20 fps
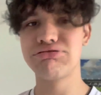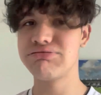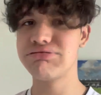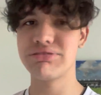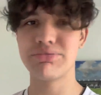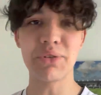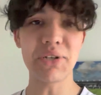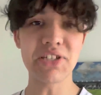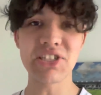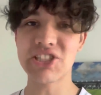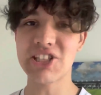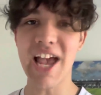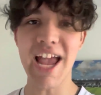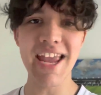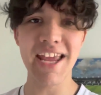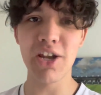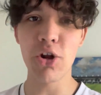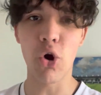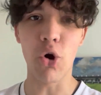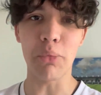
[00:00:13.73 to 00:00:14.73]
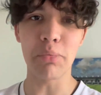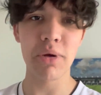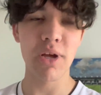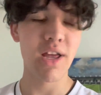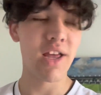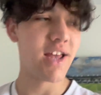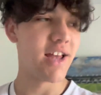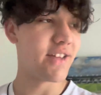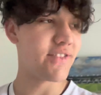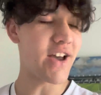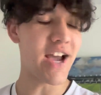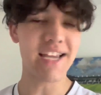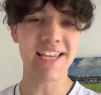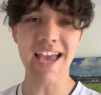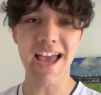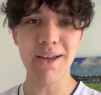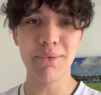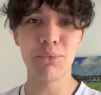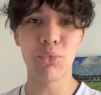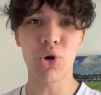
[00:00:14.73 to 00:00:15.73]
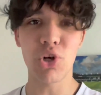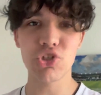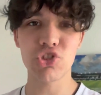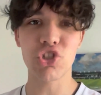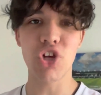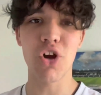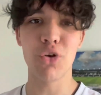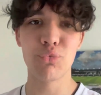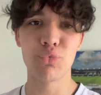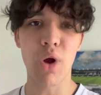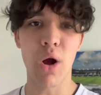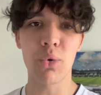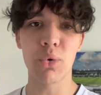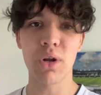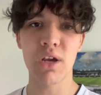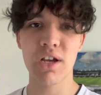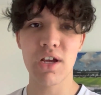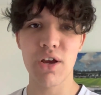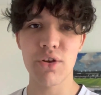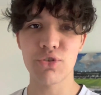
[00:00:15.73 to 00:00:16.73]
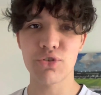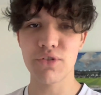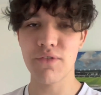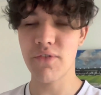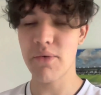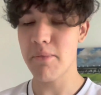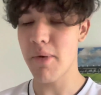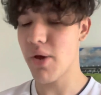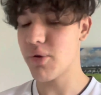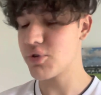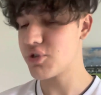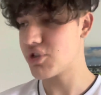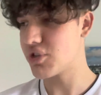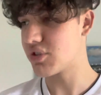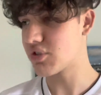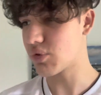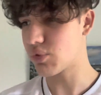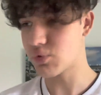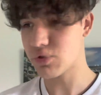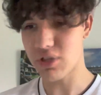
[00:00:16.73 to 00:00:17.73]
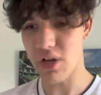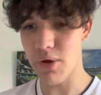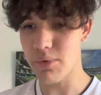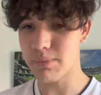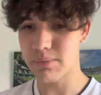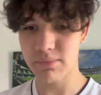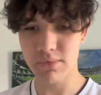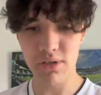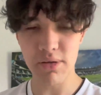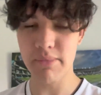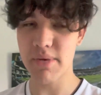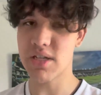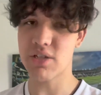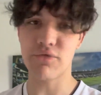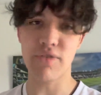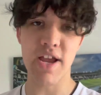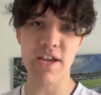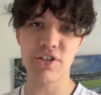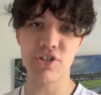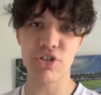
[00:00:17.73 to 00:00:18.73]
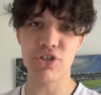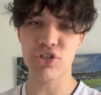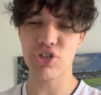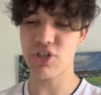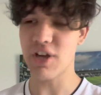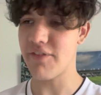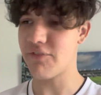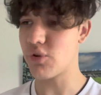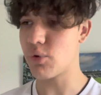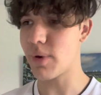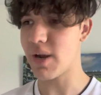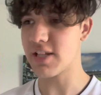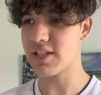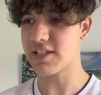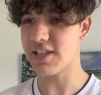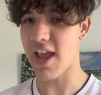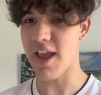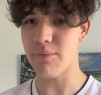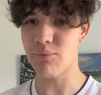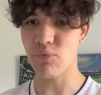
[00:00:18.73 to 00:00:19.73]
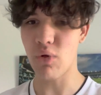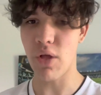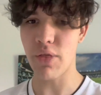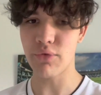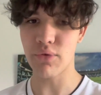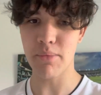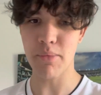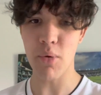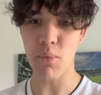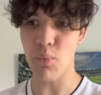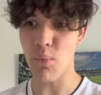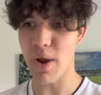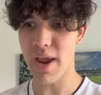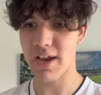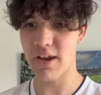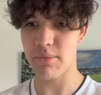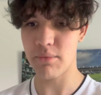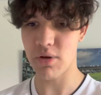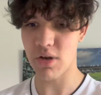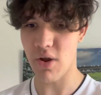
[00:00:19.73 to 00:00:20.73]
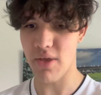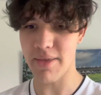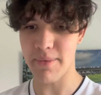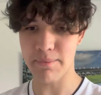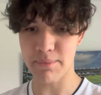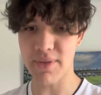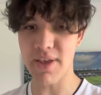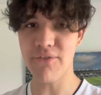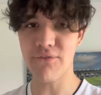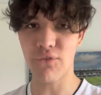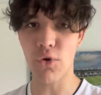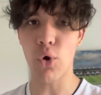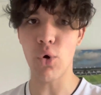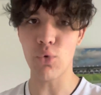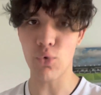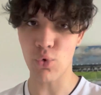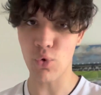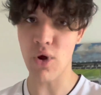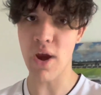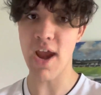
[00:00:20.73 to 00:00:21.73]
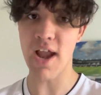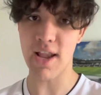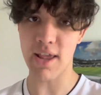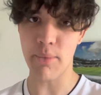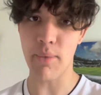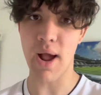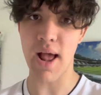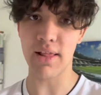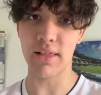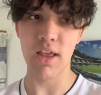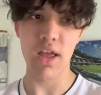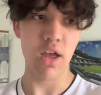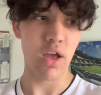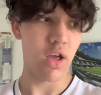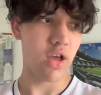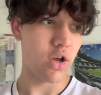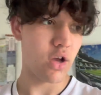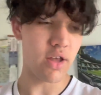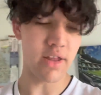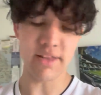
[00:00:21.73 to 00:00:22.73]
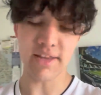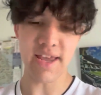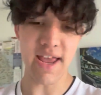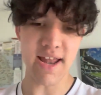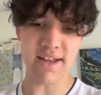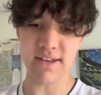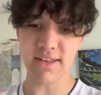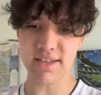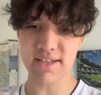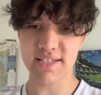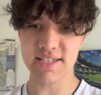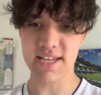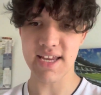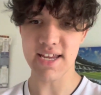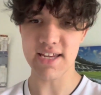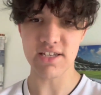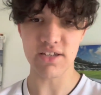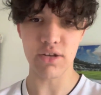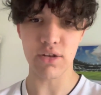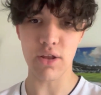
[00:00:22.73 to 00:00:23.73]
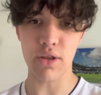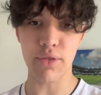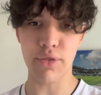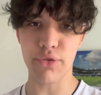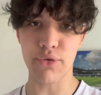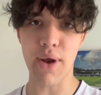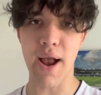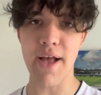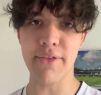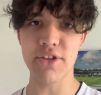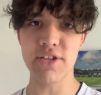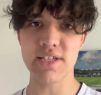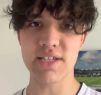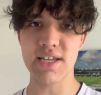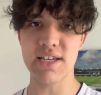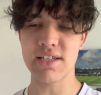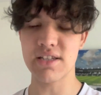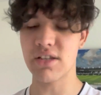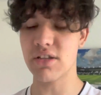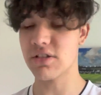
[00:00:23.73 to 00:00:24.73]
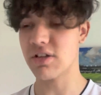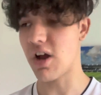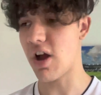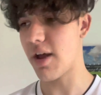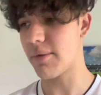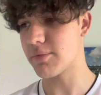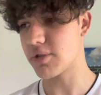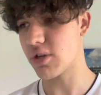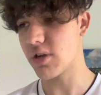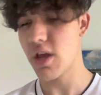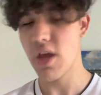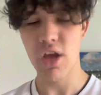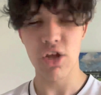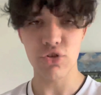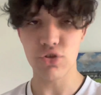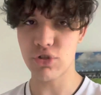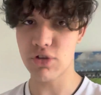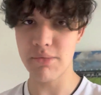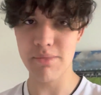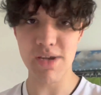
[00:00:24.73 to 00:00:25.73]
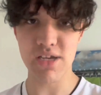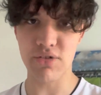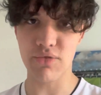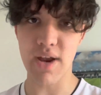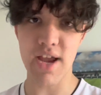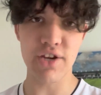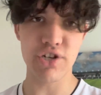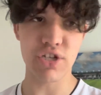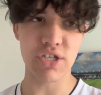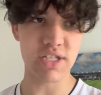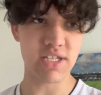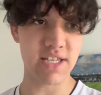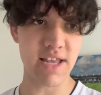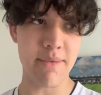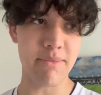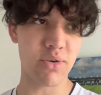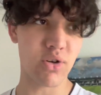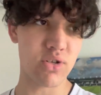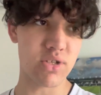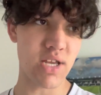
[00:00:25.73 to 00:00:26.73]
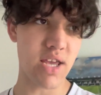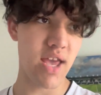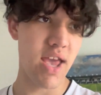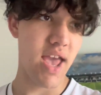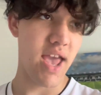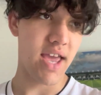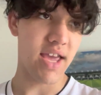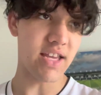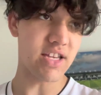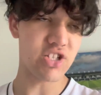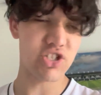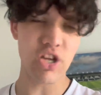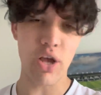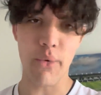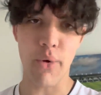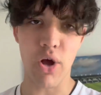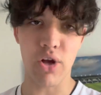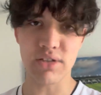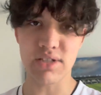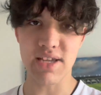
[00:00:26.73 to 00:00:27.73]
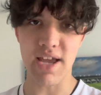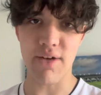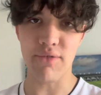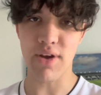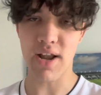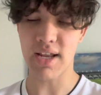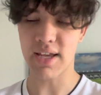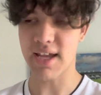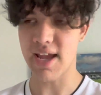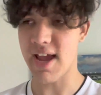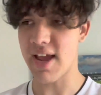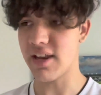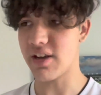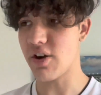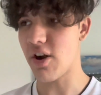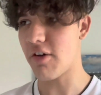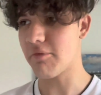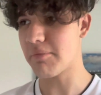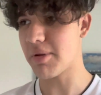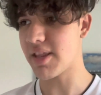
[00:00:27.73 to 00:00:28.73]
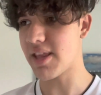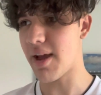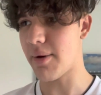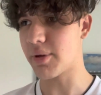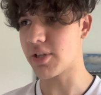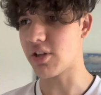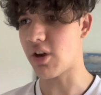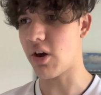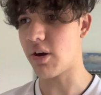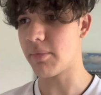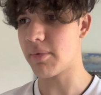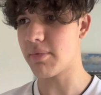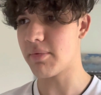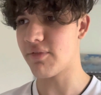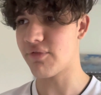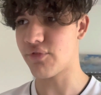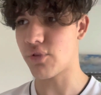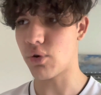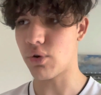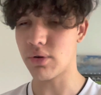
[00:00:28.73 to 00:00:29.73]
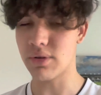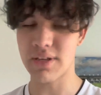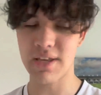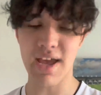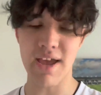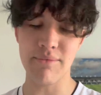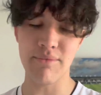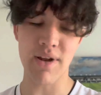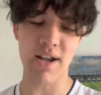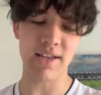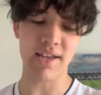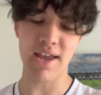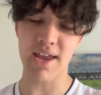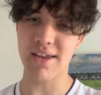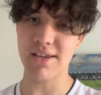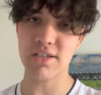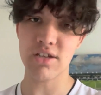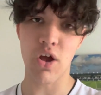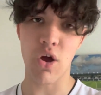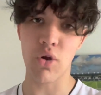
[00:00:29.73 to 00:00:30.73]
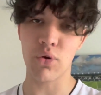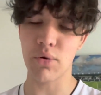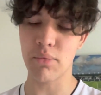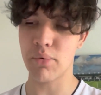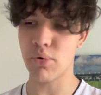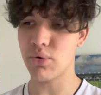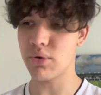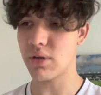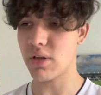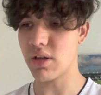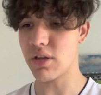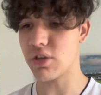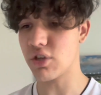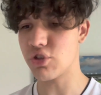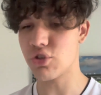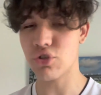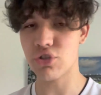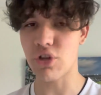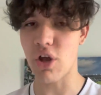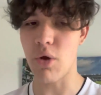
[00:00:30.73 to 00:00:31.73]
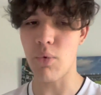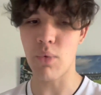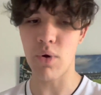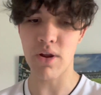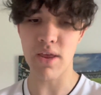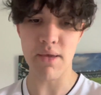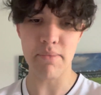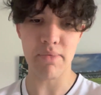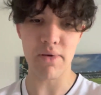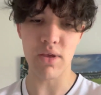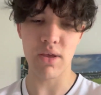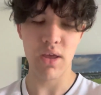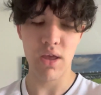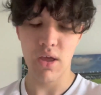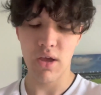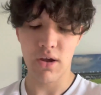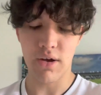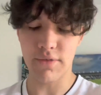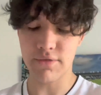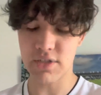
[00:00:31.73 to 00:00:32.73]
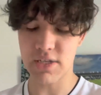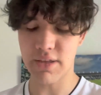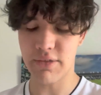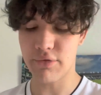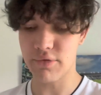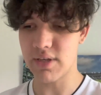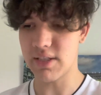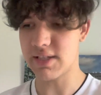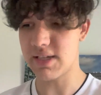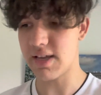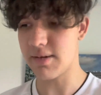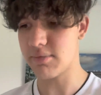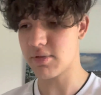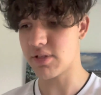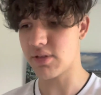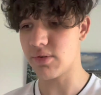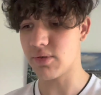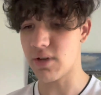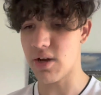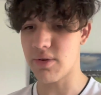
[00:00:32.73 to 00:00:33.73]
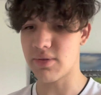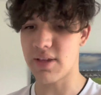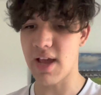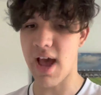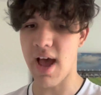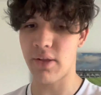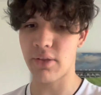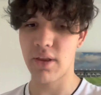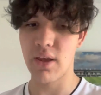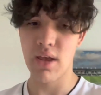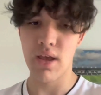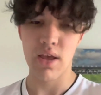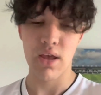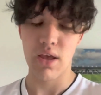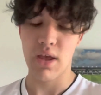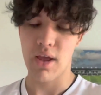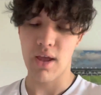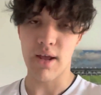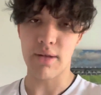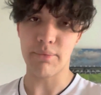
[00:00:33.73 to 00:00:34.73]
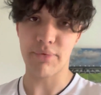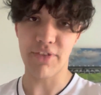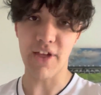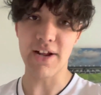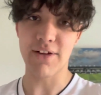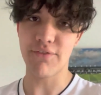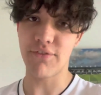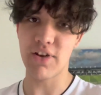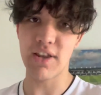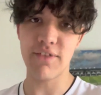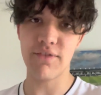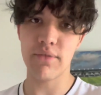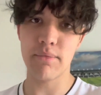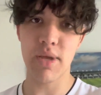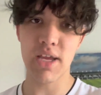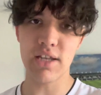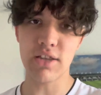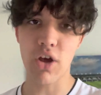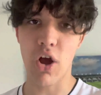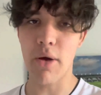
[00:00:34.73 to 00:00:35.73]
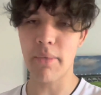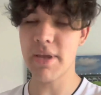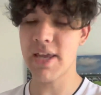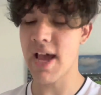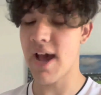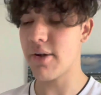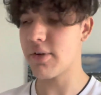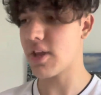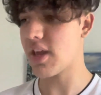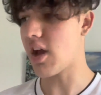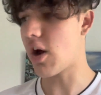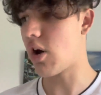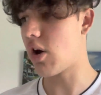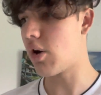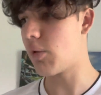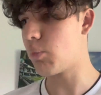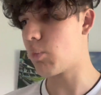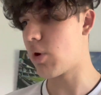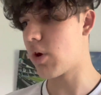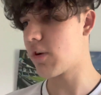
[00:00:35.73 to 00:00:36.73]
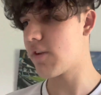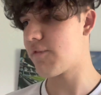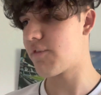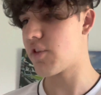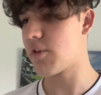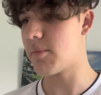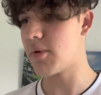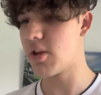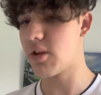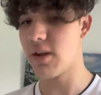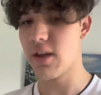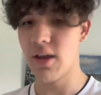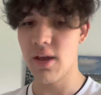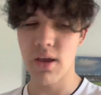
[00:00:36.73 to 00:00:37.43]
We're staying up. That game was a roller coaster of emotions. Also, commiseration to Sheffield Wednesday and Rotherham and Wickham. You know, they fought really well at the end of the season and throughout the season at times, and just commiserations to them, because it's so hard to get relegated. You know, I've been there with Derby before. Getting relegated is horrible and you just don't want it, but obviously three teams do go down, and thankfully for me, Derby County aren't one of them. And